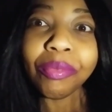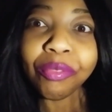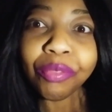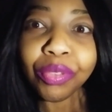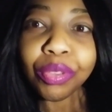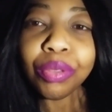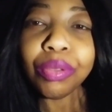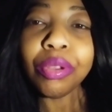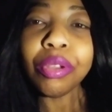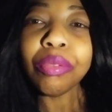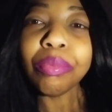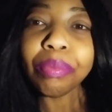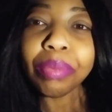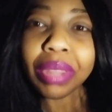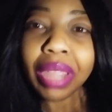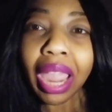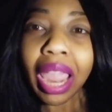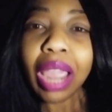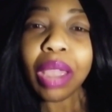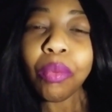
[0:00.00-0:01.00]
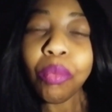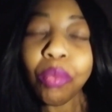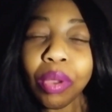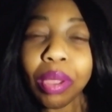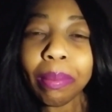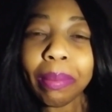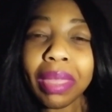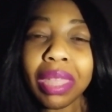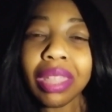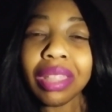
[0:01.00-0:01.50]
few of black
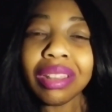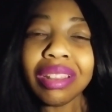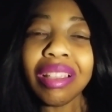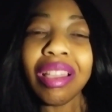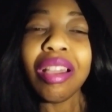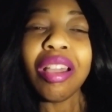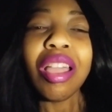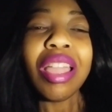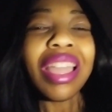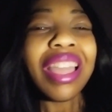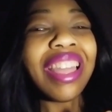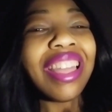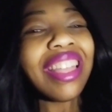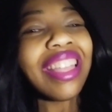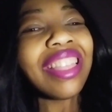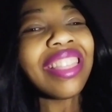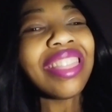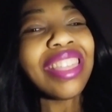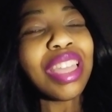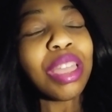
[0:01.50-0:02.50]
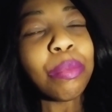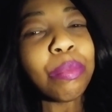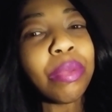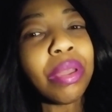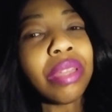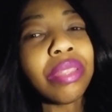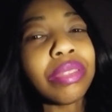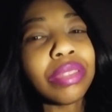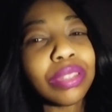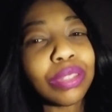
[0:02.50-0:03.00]
women in their
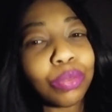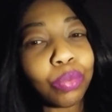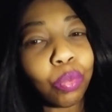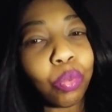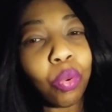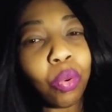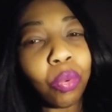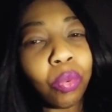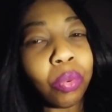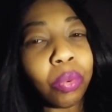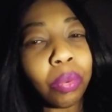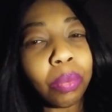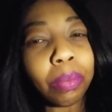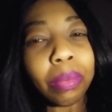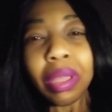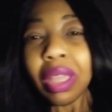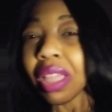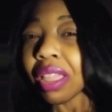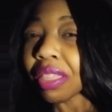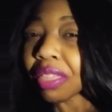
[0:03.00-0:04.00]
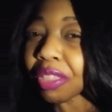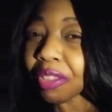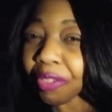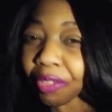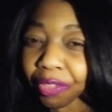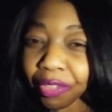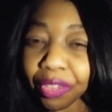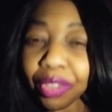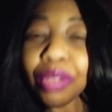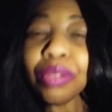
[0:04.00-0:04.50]
mother's womb? The
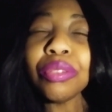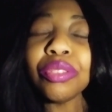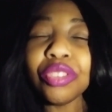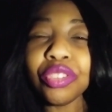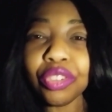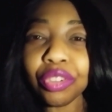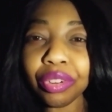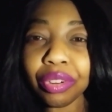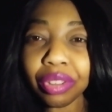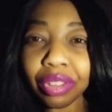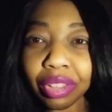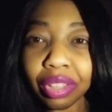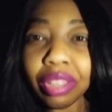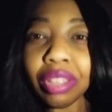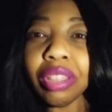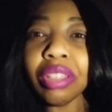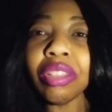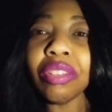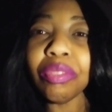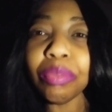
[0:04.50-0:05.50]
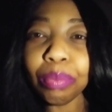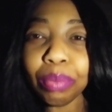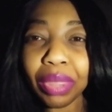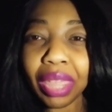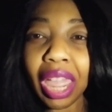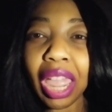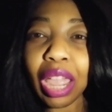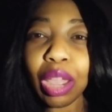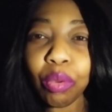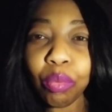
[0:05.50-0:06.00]
future of
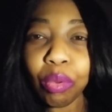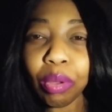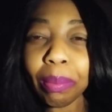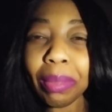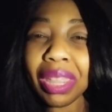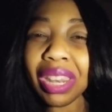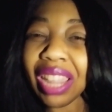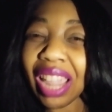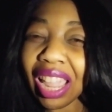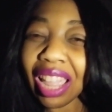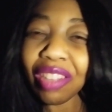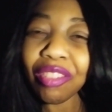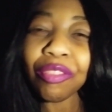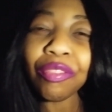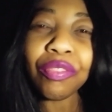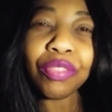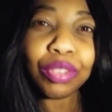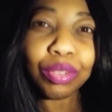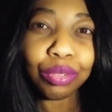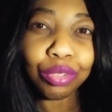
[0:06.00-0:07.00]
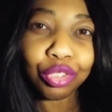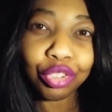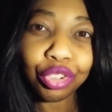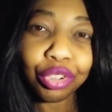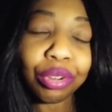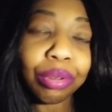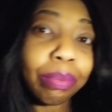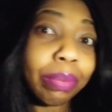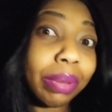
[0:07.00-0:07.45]
black women and future